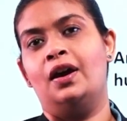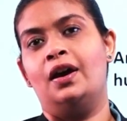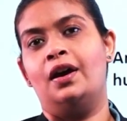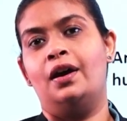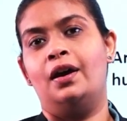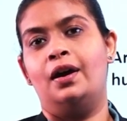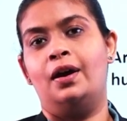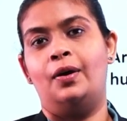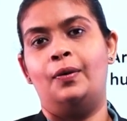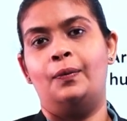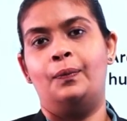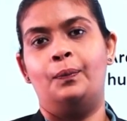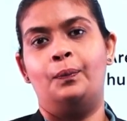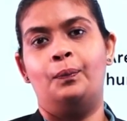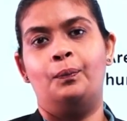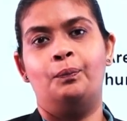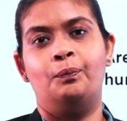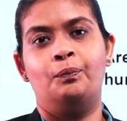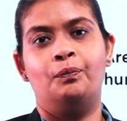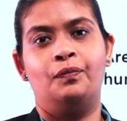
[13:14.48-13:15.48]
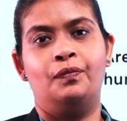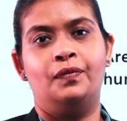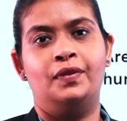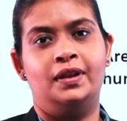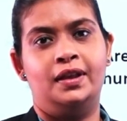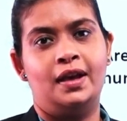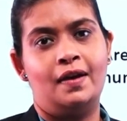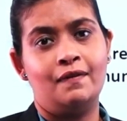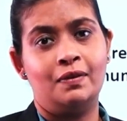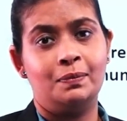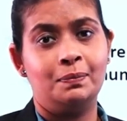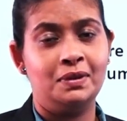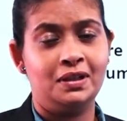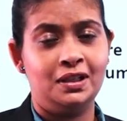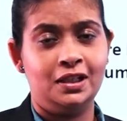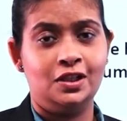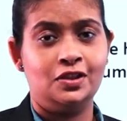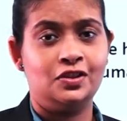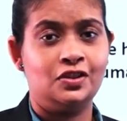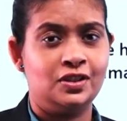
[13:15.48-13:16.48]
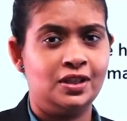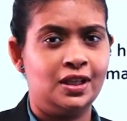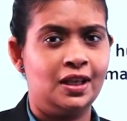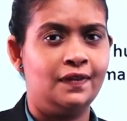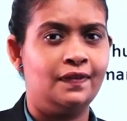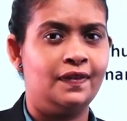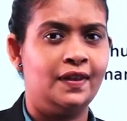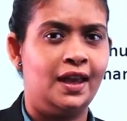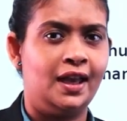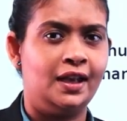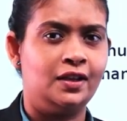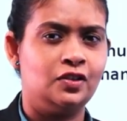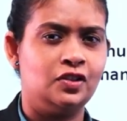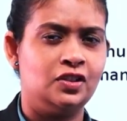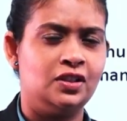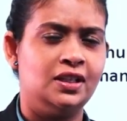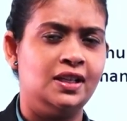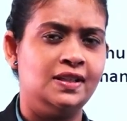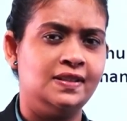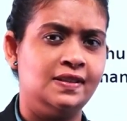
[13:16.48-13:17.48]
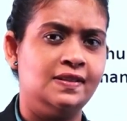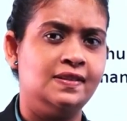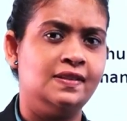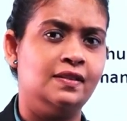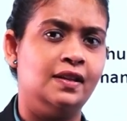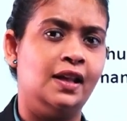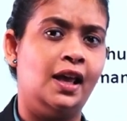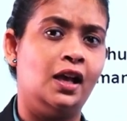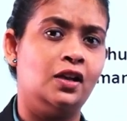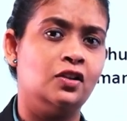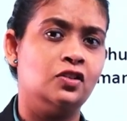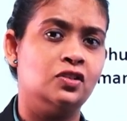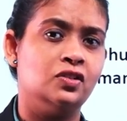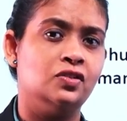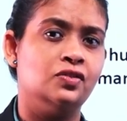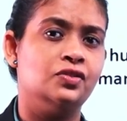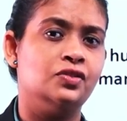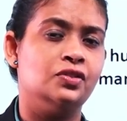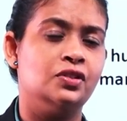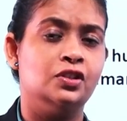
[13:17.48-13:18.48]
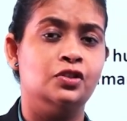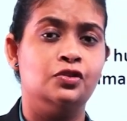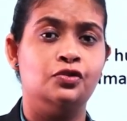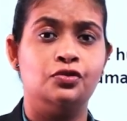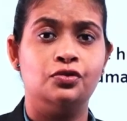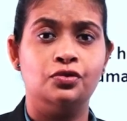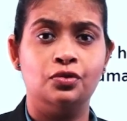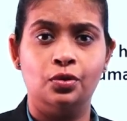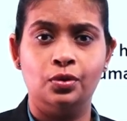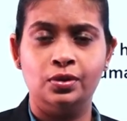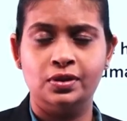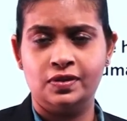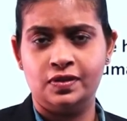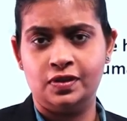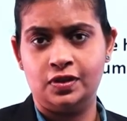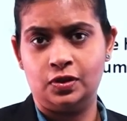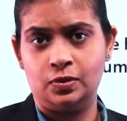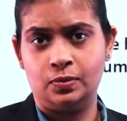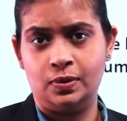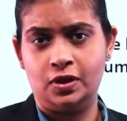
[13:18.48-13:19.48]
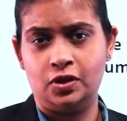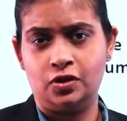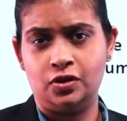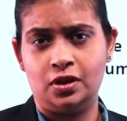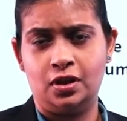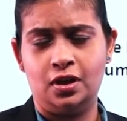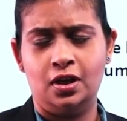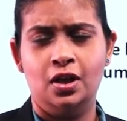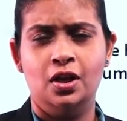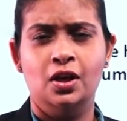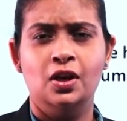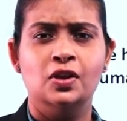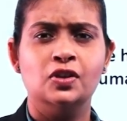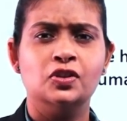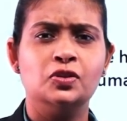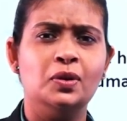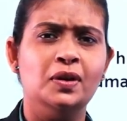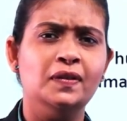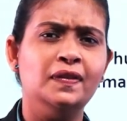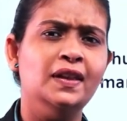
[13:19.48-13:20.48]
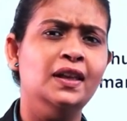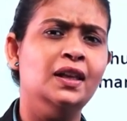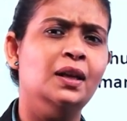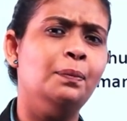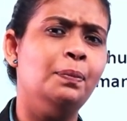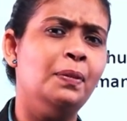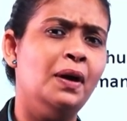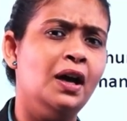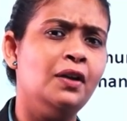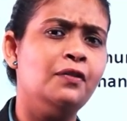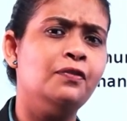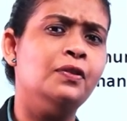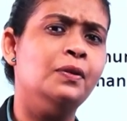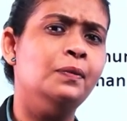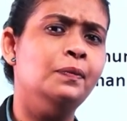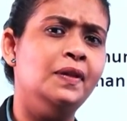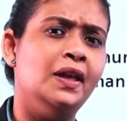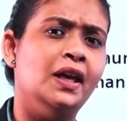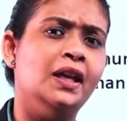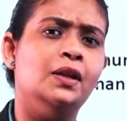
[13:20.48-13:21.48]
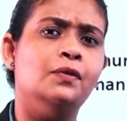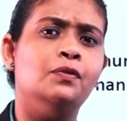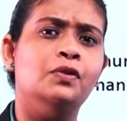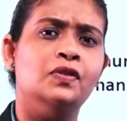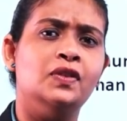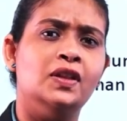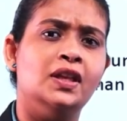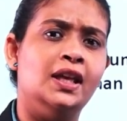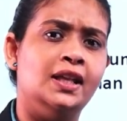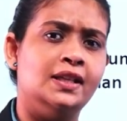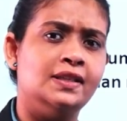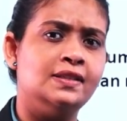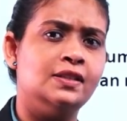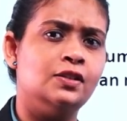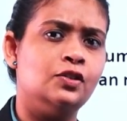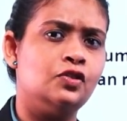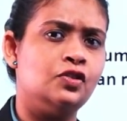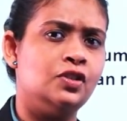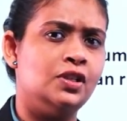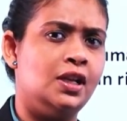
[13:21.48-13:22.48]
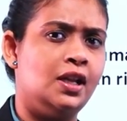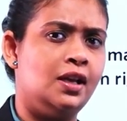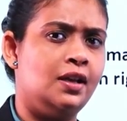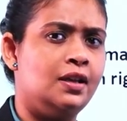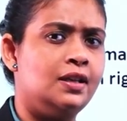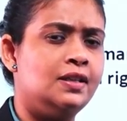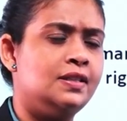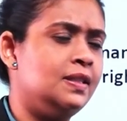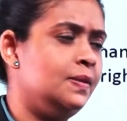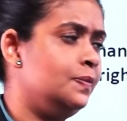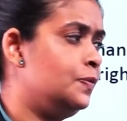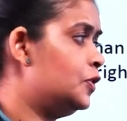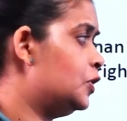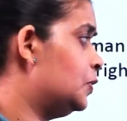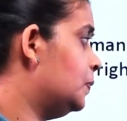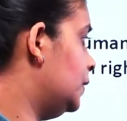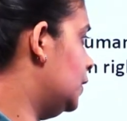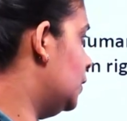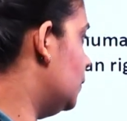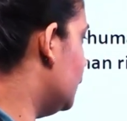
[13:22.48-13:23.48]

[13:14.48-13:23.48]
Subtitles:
the government needs to take the necessary actions to control the situation. So I think apart from that, everything else in Sri Lanka seems to be